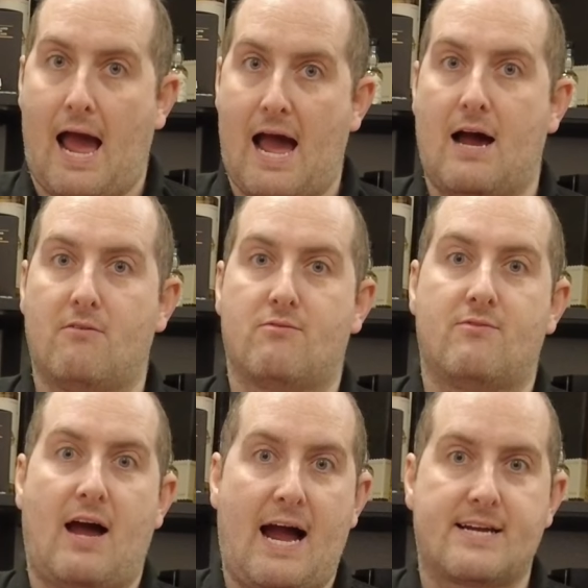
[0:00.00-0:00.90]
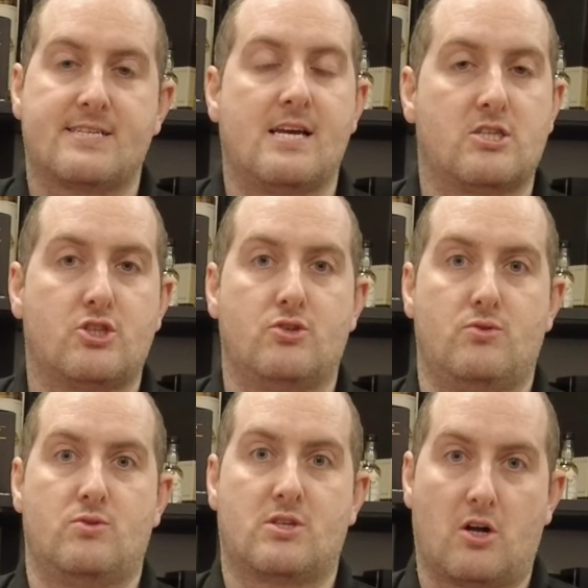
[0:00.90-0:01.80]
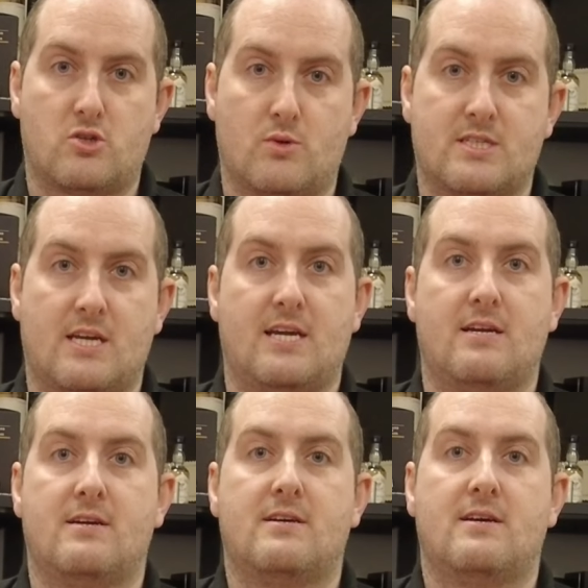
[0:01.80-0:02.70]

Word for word: have access to Scotch whiskey,